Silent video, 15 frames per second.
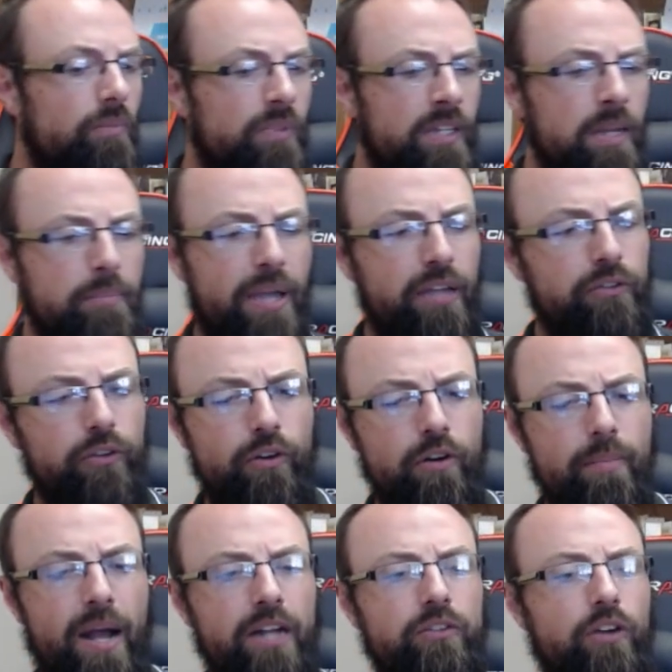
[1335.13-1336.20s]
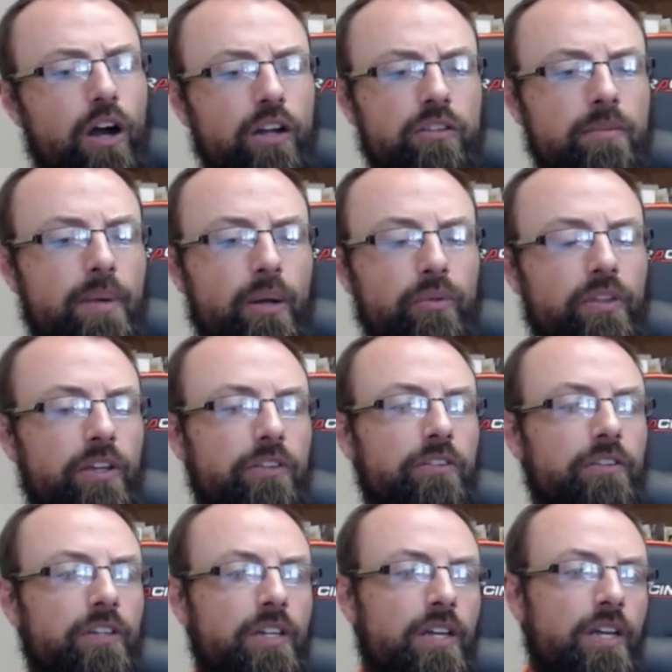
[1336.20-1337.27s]
and Pastor Erbach talked about this
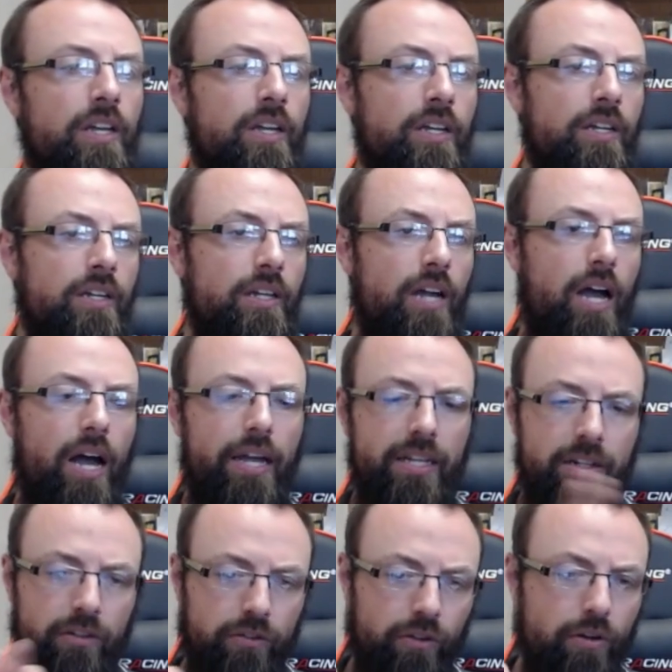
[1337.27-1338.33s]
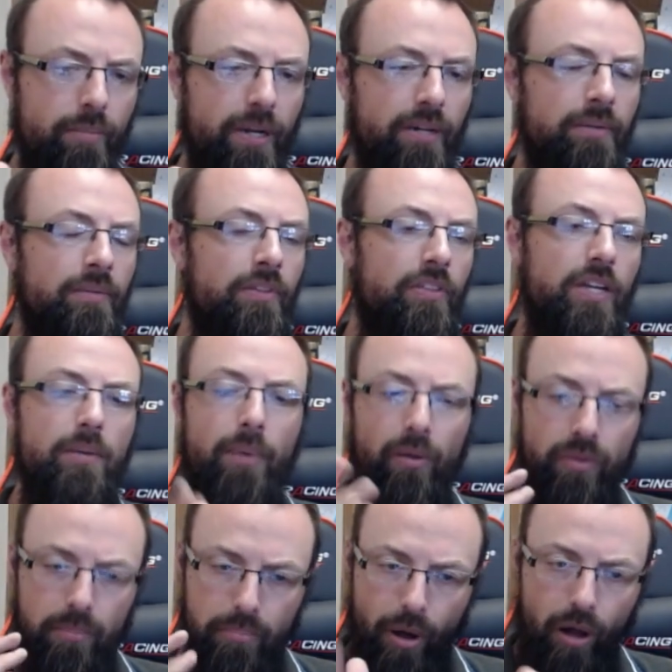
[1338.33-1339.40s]
uh, in his sermon. Think about the
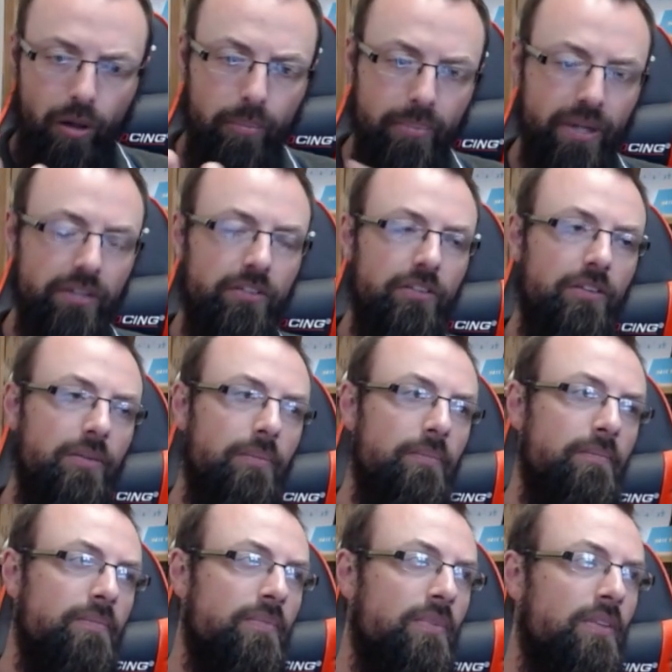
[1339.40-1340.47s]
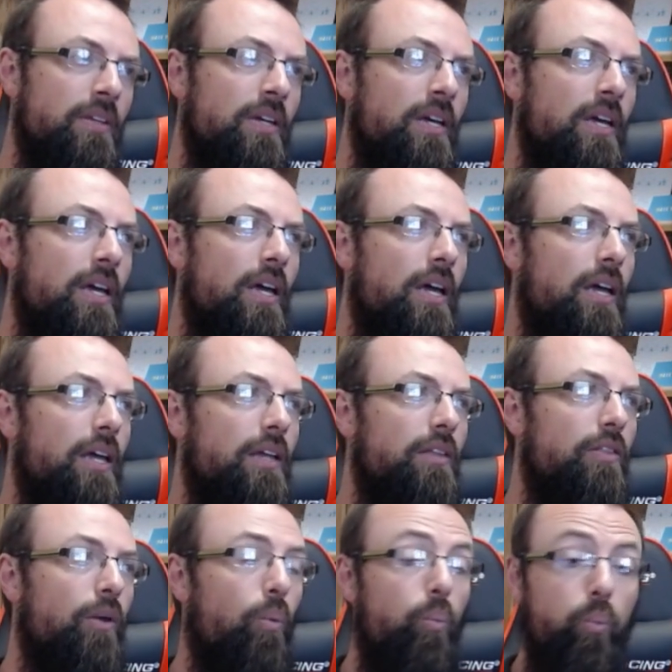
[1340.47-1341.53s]
pulpit.
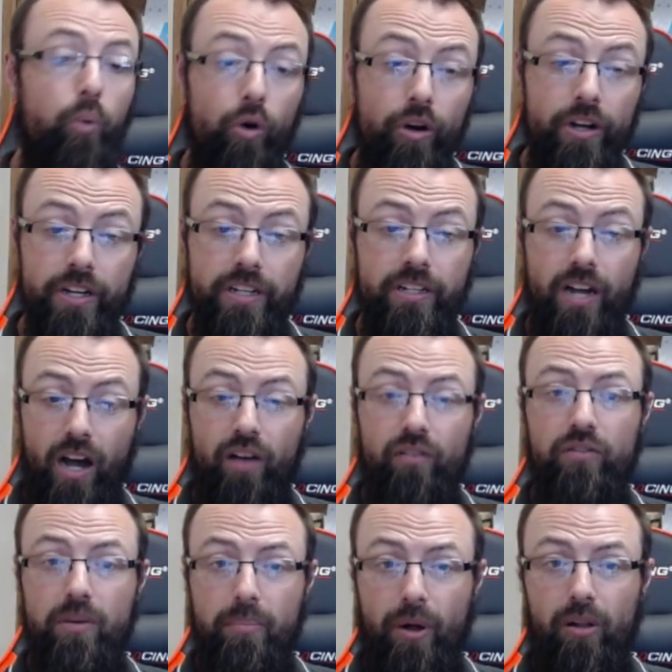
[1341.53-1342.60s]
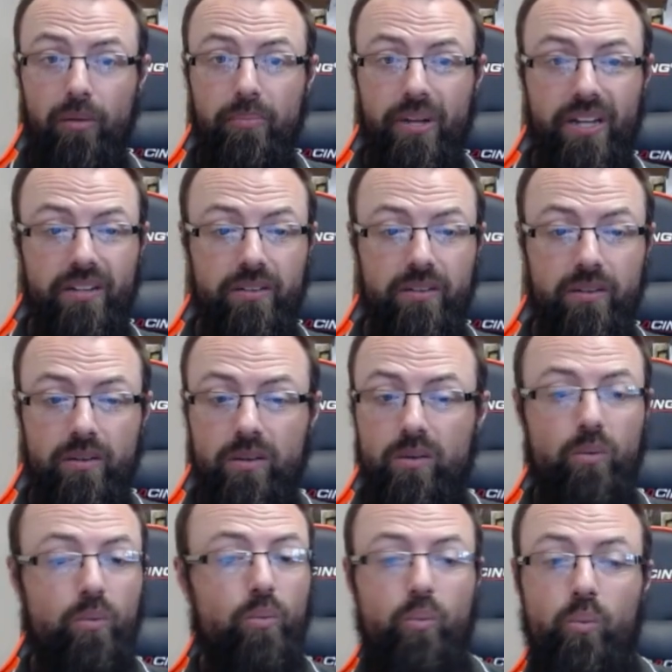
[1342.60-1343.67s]
The wood of the pulpit
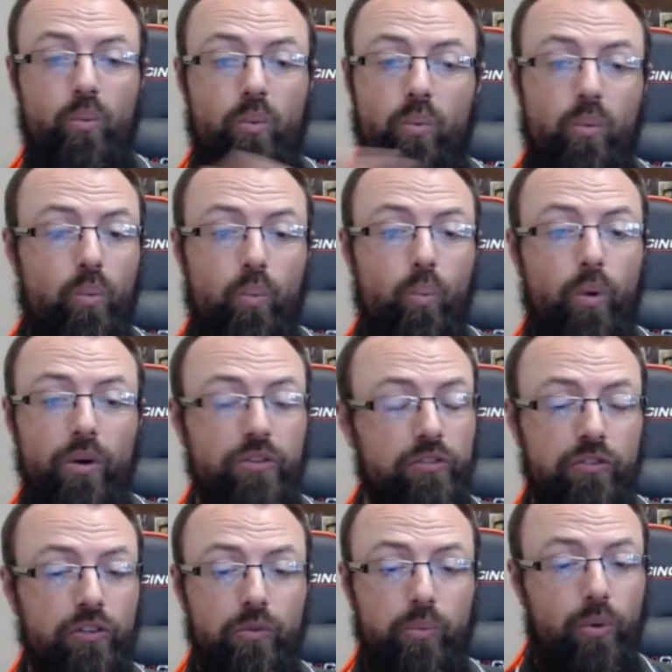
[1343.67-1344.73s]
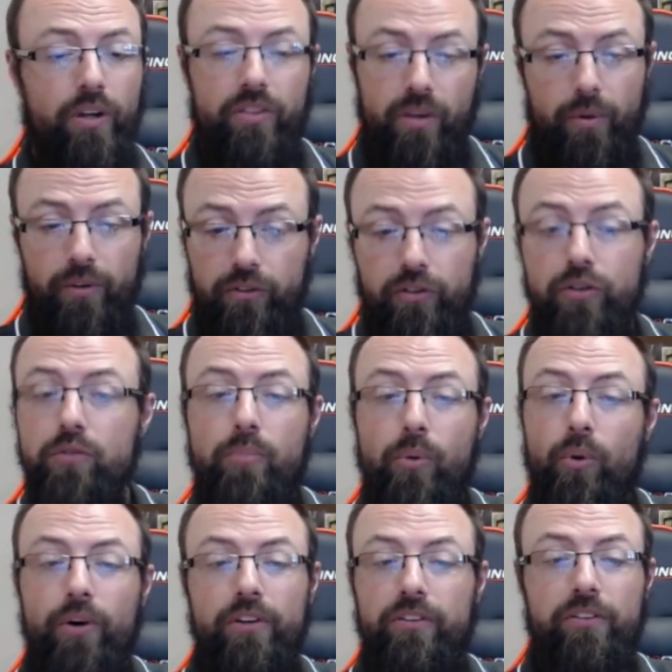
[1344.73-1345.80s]
was just wood. There were two
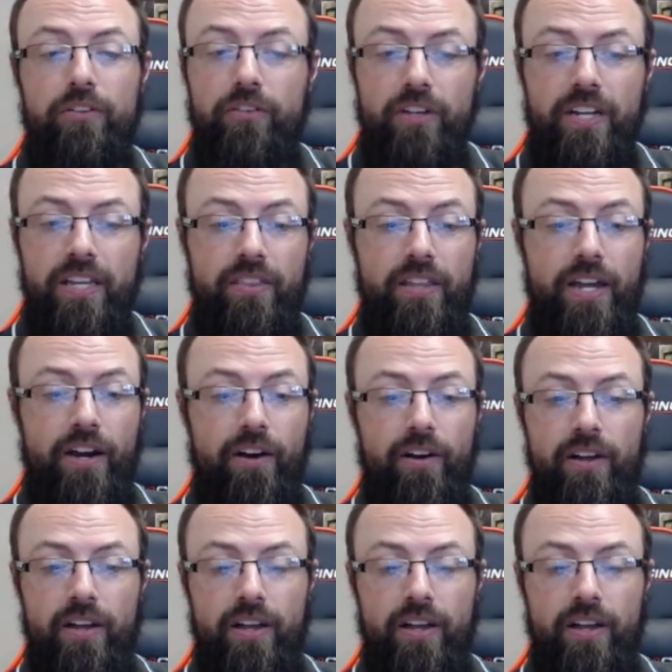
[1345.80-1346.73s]
boards sitting there,